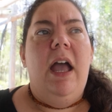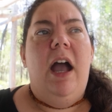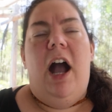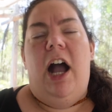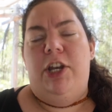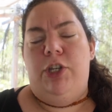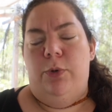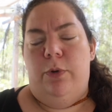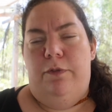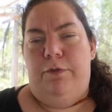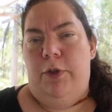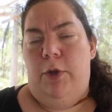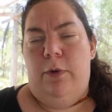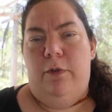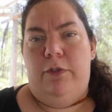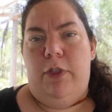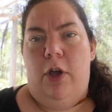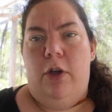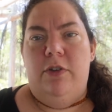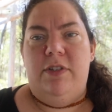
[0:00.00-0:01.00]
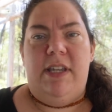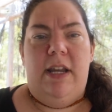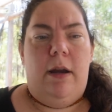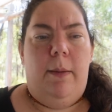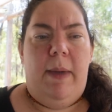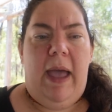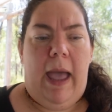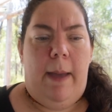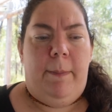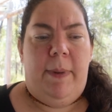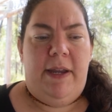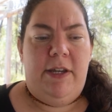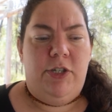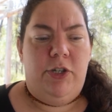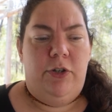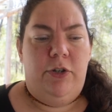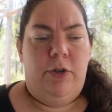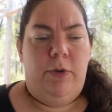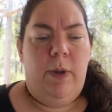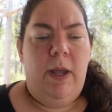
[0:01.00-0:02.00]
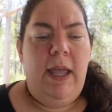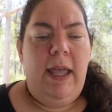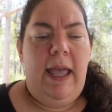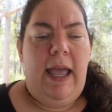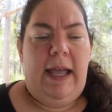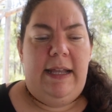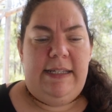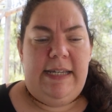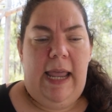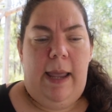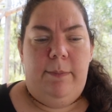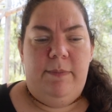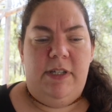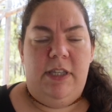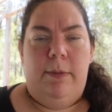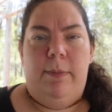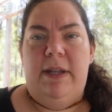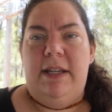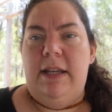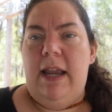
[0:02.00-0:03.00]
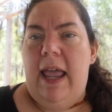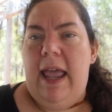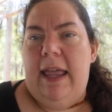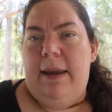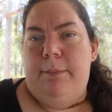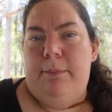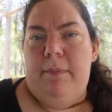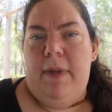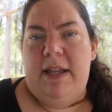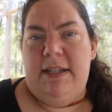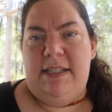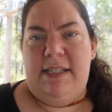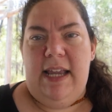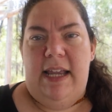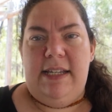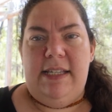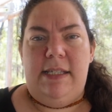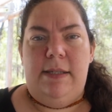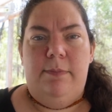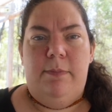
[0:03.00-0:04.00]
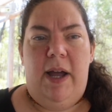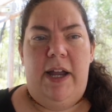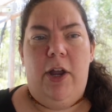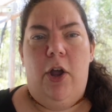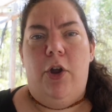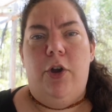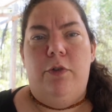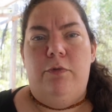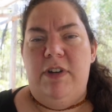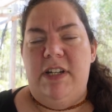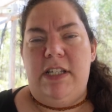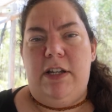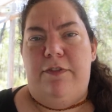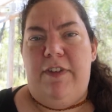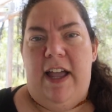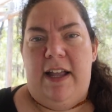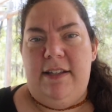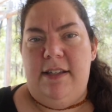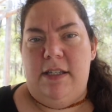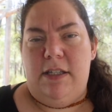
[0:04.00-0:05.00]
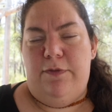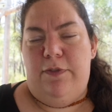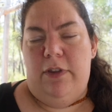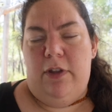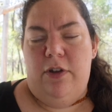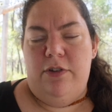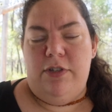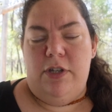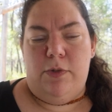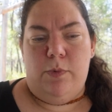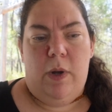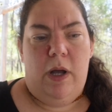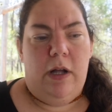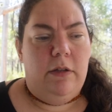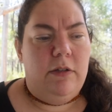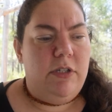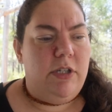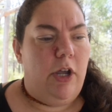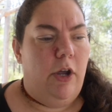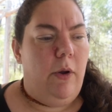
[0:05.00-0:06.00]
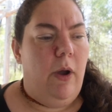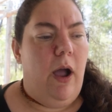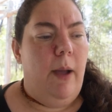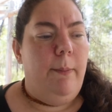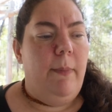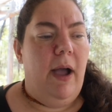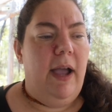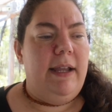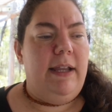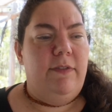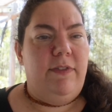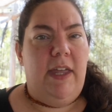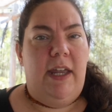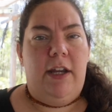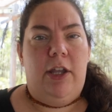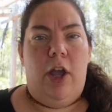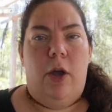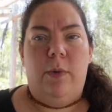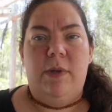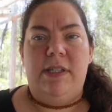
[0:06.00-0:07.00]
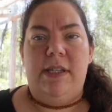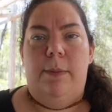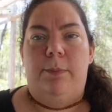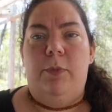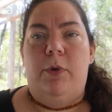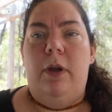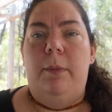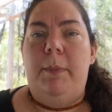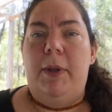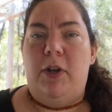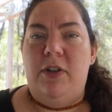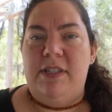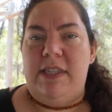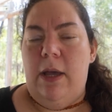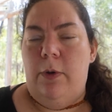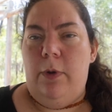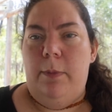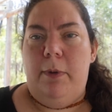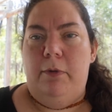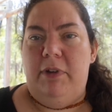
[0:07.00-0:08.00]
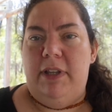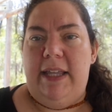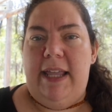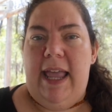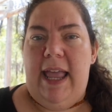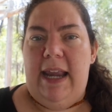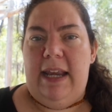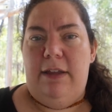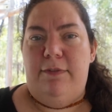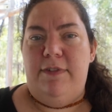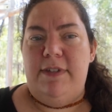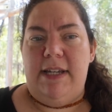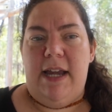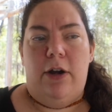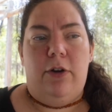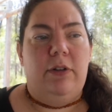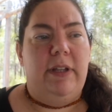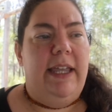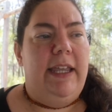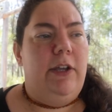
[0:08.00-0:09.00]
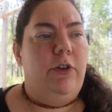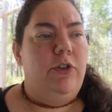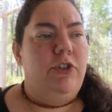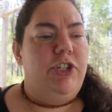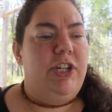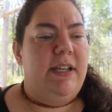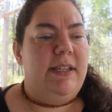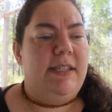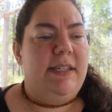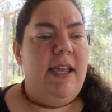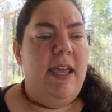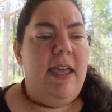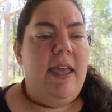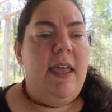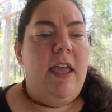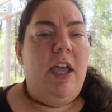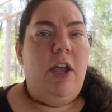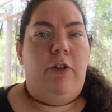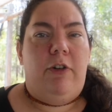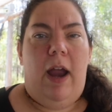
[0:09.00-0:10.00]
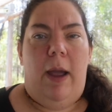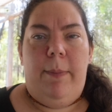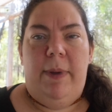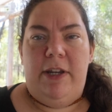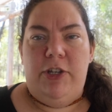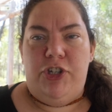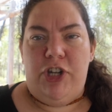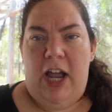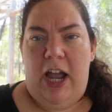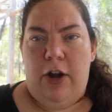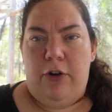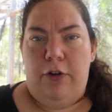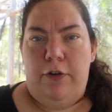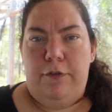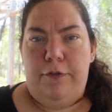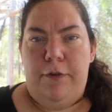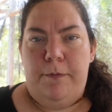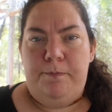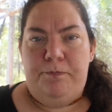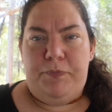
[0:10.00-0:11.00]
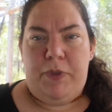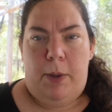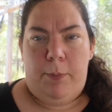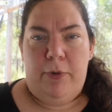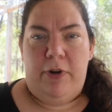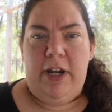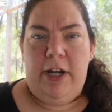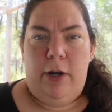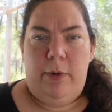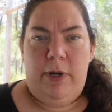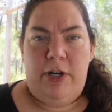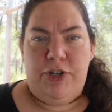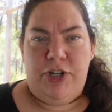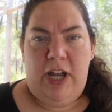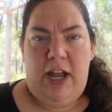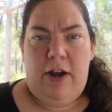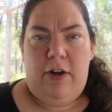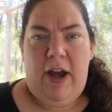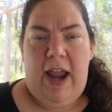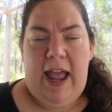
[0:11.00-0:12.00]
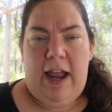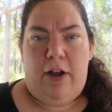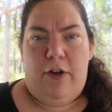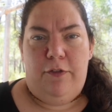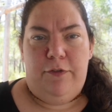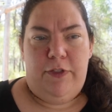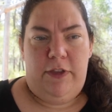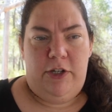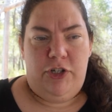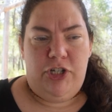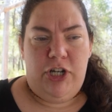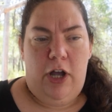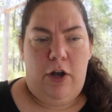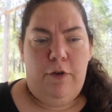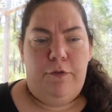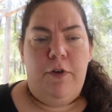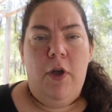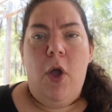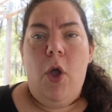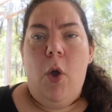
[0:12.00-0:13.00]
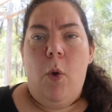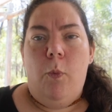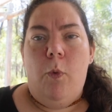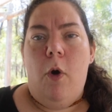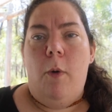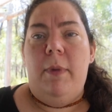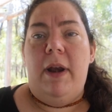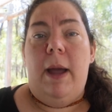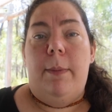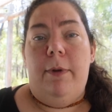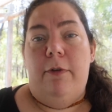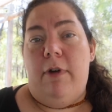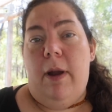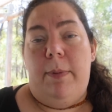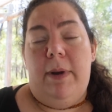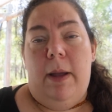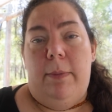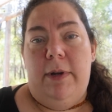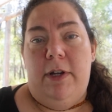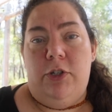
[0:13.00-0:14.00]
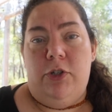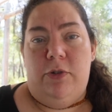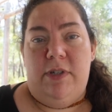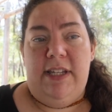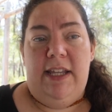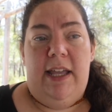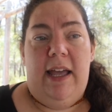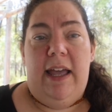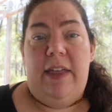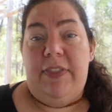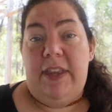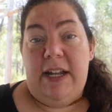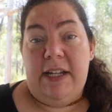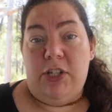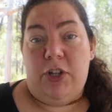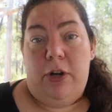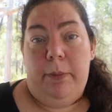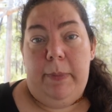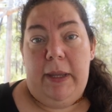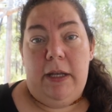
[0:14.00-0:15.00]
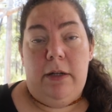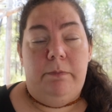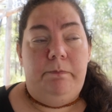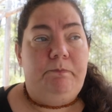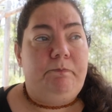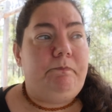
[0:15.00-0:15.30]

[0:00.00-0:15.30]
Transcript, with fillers: I do a few of those, and I'm happy to attempt them and and assess my own risk factors for those as well. So I might give that a go at some point because that would be really handy for Darryl. He could just grab a jar of a burrito in a jar out off the shelf, warm it up, and wrap it up in a tortilla, and then he's got a meal.